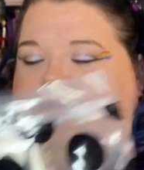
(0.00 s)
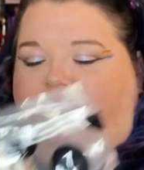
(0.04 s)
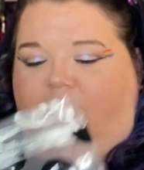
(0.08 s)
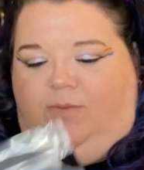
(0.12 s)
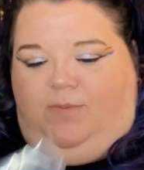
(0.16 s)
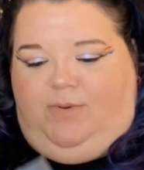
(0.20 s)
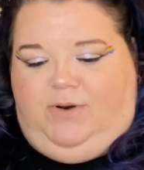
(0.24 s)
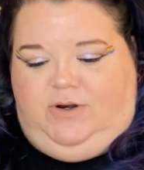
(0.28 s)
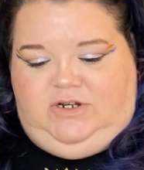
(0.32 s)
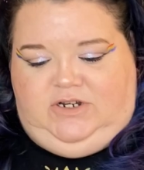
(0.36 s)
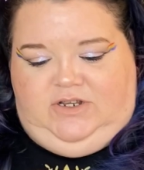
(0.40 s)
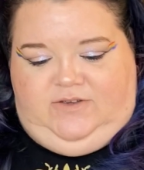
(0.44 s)
with
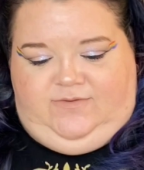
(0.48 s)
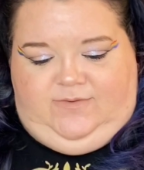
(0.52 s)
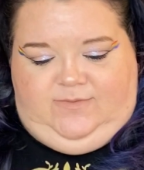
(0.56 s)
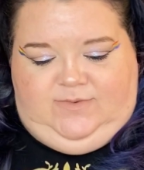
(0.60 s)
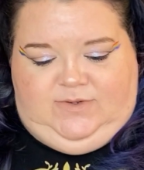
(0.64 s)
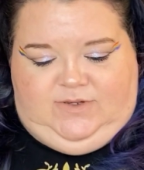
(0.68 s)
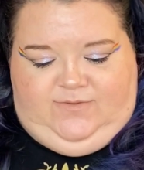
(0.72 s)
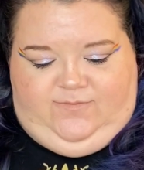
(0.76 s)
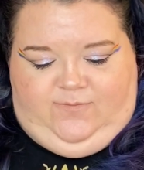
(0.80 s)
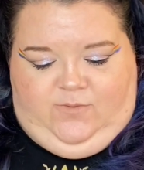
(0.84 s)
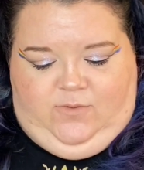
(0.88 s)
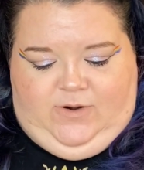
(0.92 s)
purchase from
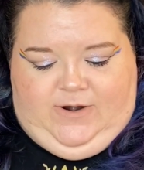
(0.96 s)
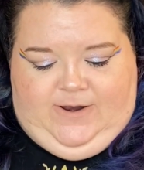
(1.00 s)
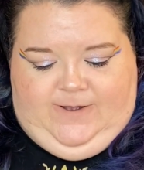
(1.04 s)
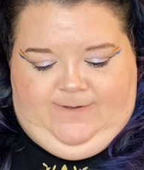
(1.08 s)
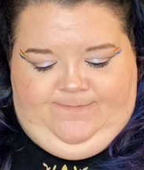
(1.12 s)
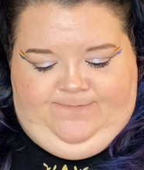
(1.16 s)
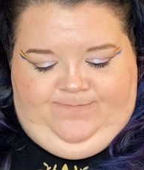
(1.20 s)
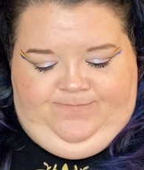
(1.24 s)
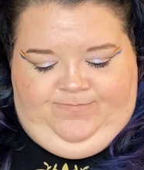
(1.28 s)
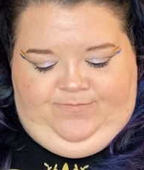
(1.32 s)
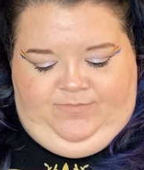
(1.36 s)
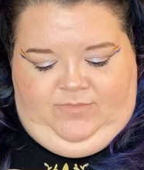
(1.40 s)
Sephora.
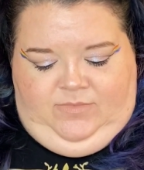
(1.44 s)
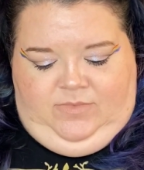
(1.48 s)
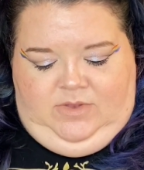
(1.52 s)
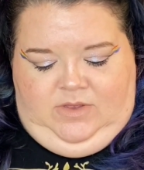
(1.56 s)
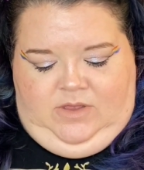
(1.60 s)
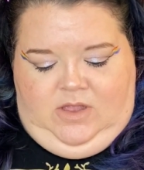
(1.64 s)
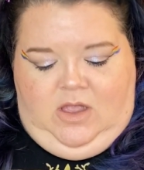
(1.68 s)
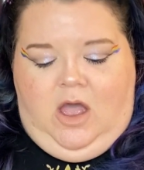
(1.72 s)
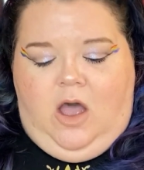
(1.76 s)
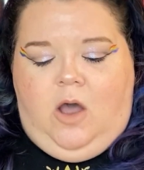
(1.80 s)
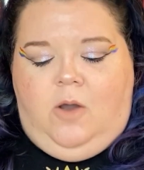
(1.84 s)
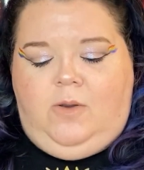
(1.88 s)

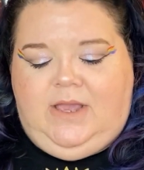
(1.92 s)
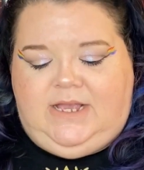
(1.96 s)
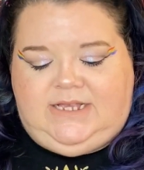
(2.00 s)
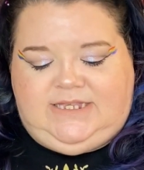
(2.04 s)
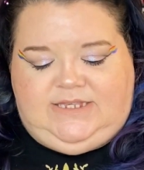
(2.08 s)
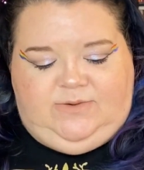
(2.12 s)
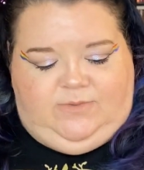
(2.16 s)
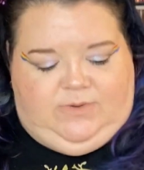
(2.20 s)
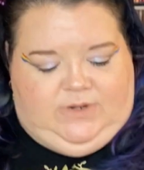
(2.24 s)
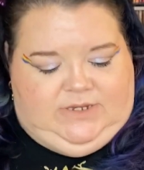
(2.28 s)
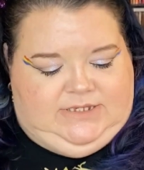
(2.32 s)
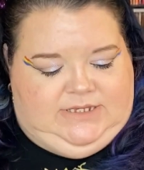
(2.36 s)
Oh, yes,
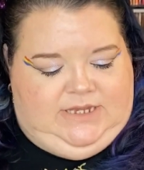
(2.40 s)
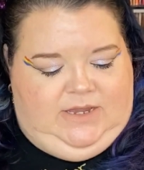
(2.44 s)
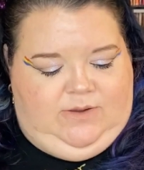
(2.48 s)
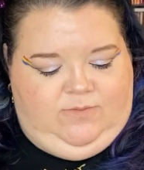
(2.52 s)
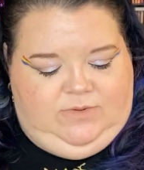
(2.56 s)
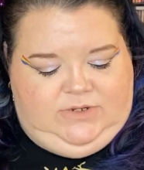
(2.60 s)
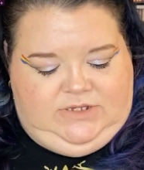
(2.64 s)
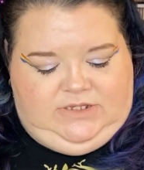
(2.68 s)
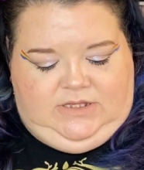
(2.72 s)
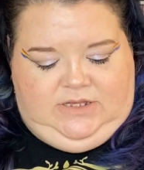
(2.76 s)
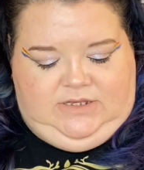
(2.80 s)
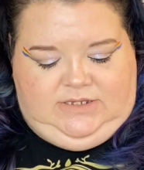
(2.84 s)
it was. It
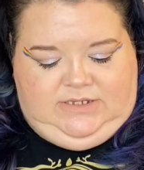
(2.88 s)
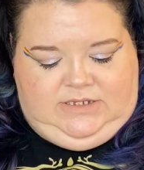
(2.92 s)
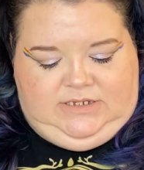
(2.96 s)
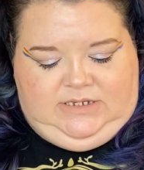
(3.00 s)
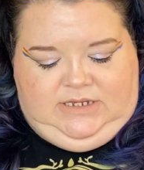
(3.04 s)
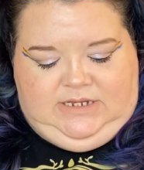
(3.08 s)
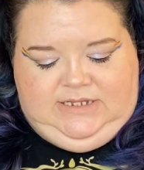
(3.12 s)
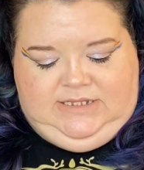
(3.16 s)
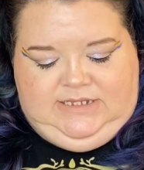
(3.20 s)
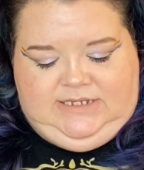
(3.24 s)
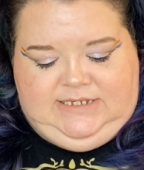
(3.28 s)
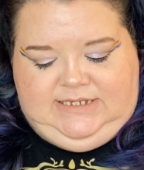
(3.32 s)
was this
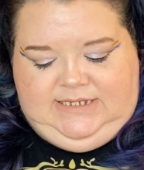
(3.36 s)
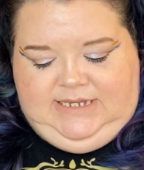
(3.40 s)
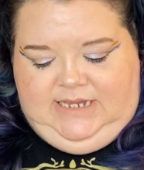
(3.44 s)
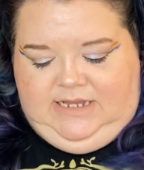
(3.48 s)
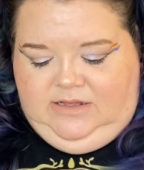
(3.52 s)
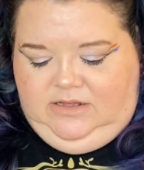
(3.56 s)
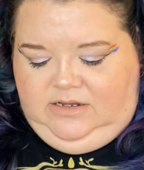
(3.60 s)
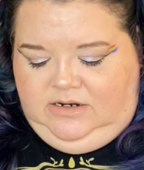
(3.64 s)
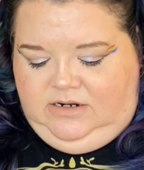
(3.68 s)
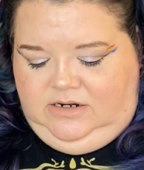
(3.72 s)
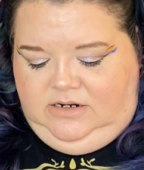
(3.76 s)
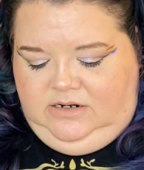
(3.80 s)

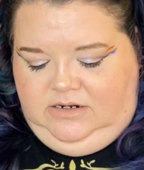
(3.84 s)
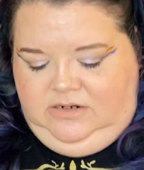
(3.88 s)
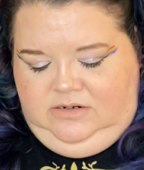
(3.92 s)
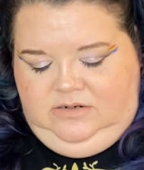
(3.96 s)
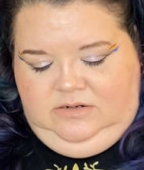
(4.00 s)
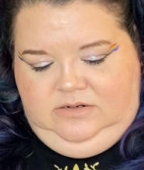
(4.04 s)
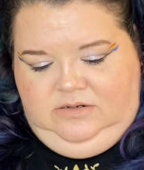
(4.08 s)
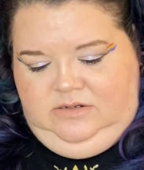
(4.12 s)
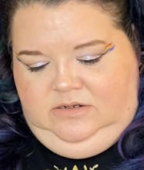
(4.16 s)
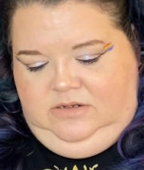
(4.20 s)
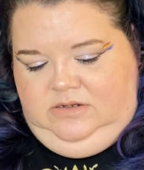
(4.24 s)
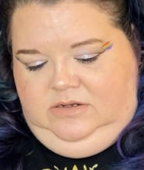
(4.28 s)
concealer.
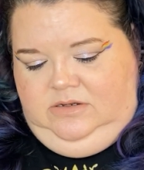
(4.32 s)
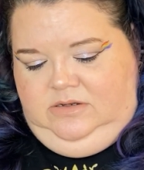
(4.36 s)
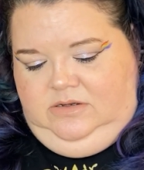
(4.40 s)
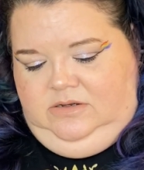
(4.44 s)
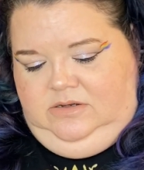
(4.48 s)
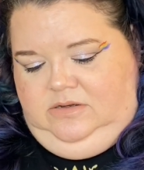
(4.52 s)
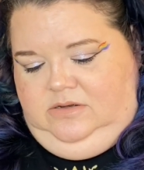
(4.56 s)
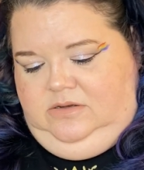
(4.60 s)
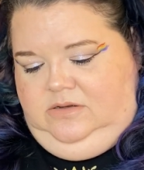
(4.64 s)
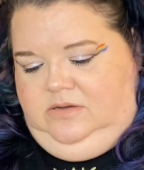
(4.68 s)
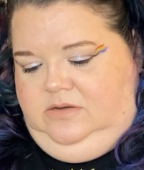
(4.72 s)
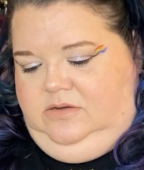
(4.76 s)

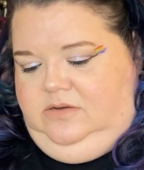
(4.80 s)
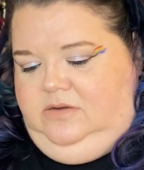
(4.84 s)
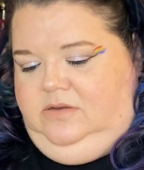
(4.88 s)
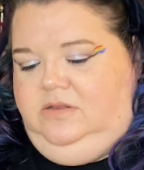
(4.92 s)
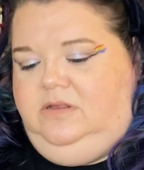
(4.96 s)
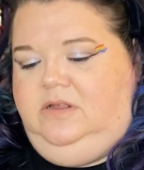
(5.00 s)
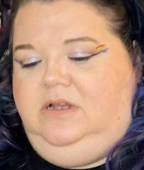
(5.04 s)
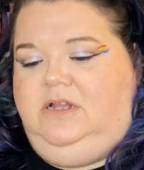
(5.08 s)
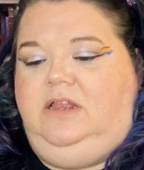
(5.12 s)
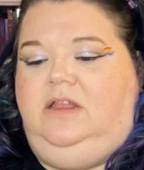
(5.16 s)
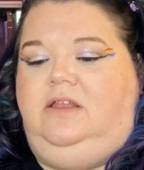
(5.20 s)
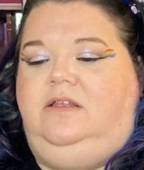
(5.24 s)

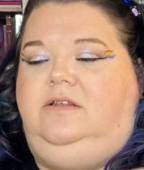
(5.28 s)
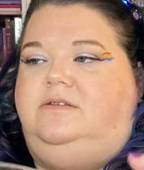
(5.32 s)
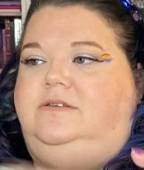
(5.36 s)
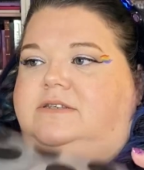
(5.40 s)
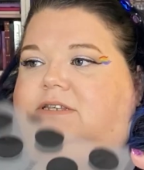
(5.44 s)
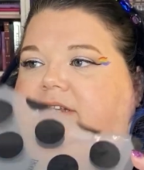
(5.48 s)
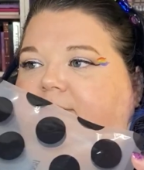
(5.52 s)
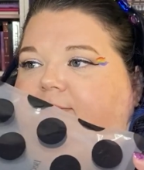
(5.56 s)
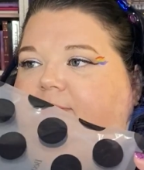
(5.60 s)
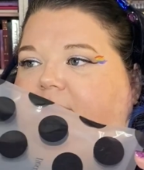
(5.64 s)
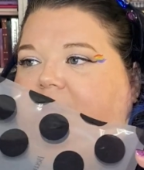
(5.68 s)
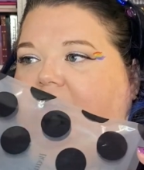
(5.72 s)
Look at the little
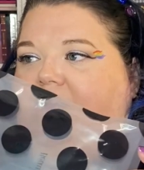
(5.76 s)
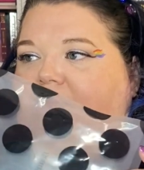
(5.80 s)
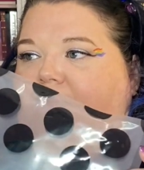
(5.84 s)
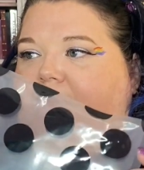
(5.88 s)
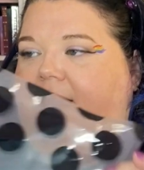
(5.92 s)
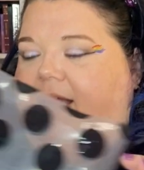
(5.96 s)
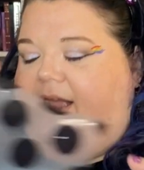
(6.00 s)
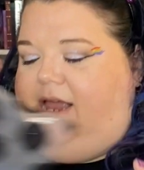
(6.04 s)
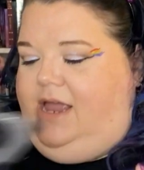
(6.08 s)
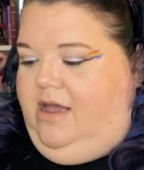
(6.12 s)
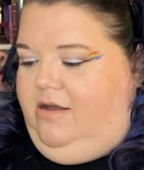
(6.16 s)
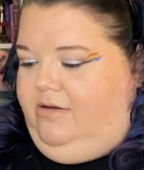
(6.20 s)
Ziploc
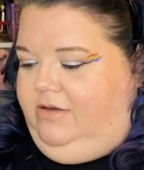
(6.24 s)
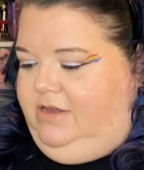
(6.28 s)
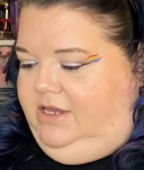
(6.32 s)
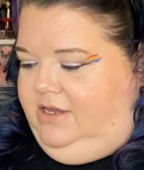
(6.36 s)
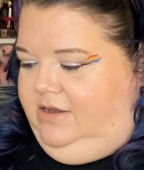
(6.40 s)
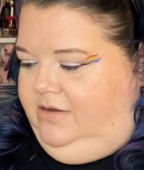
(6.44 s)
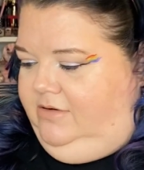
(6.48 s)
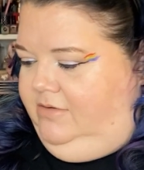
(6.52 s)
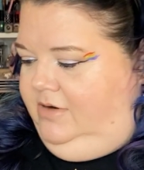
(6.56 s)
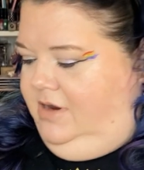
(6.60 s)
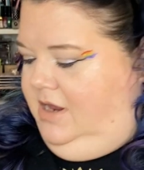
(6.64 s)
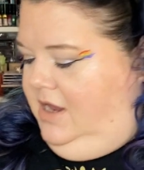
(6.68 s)
bag. How
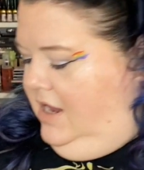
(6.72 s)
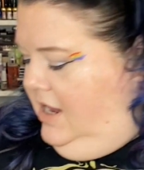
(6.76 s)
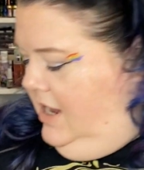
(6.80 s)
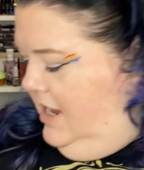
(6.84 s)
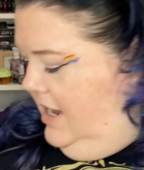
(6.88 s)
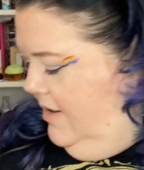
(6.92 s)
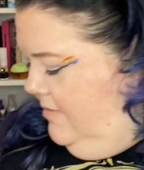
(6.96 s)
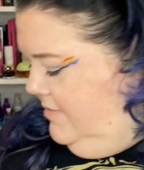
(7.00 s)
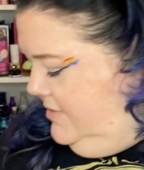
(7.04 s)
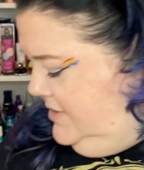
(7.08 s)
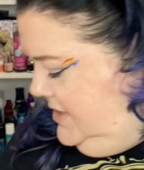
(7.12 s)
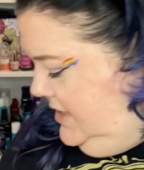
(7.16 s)
cute.
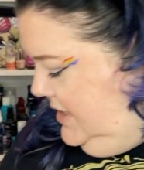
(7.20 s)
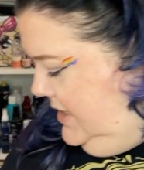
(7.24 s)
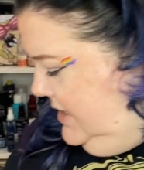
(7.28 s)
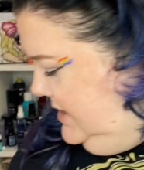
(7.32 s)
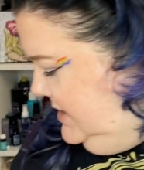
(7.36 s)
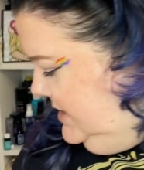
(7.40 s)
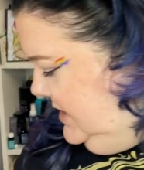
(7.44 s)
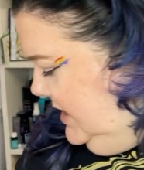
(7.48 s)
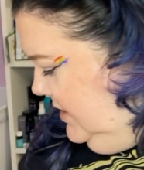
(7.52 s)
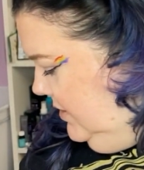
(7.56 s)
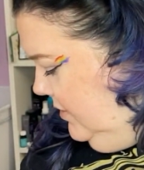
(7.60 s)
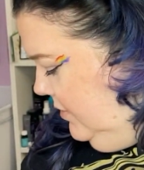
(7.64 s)
It was the
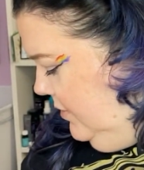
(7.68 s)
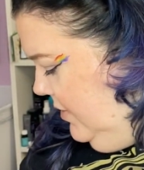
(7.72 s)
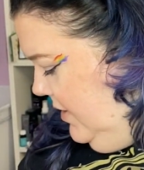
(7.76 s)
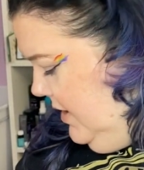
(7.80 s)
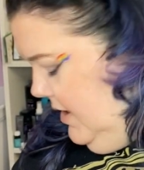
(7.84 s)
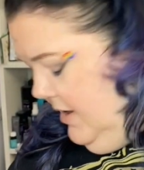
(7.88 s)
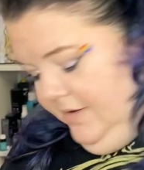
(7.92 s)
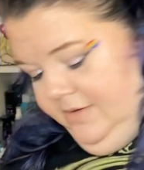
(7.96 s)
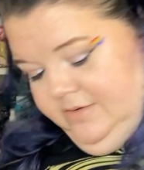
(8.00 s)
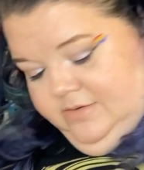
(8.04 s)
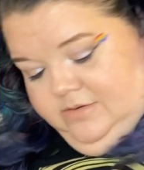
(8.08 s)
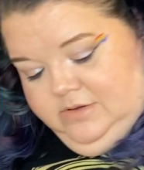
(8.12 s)
concealer
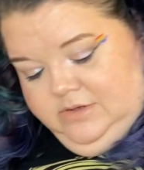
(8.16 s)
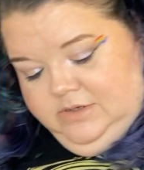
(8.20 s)
thing.